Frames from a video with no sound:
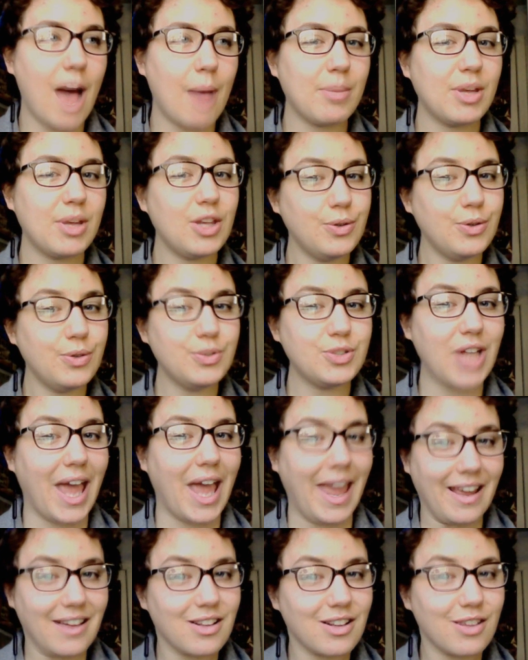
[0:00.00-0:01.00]
I'm a huge
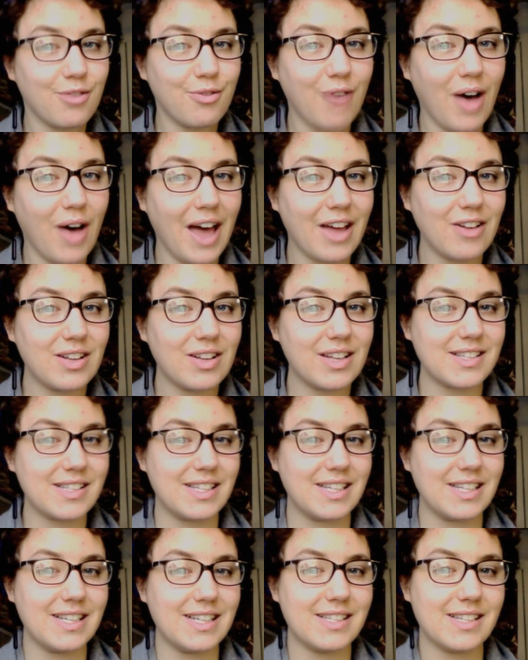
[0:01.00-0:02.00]
Anglophile
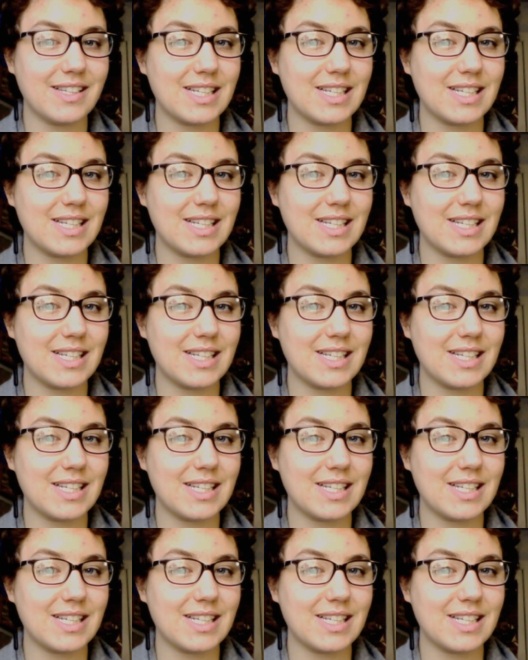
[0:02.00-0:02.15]
as it is,